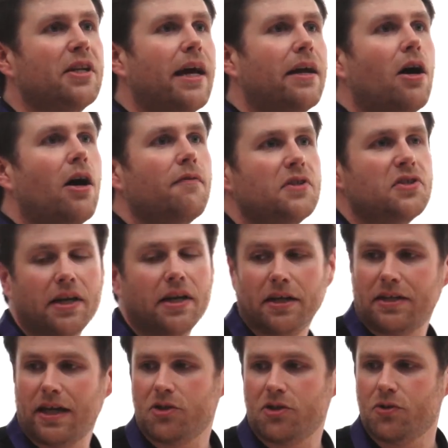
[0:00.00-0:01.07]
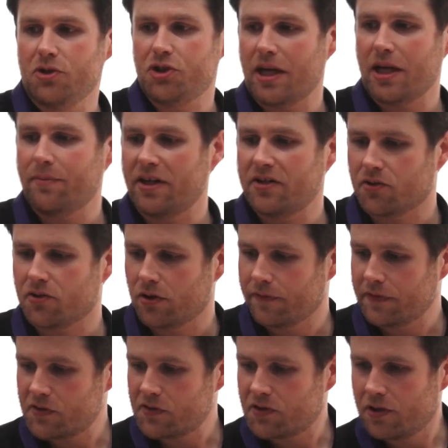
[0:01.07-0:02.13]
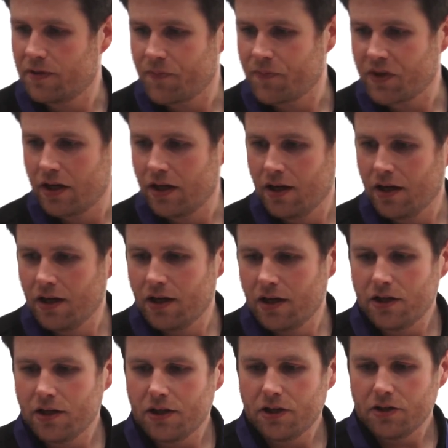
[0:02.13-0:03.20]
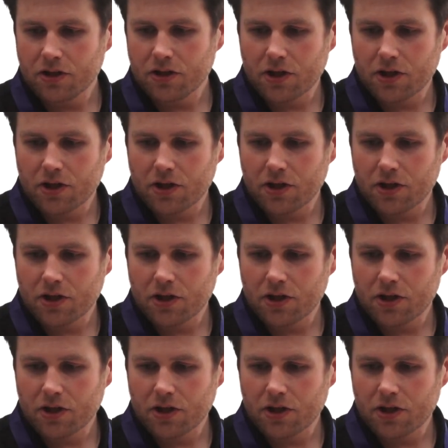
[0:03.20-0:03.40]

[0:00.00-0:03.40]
that off and sending it down to a JMS service. The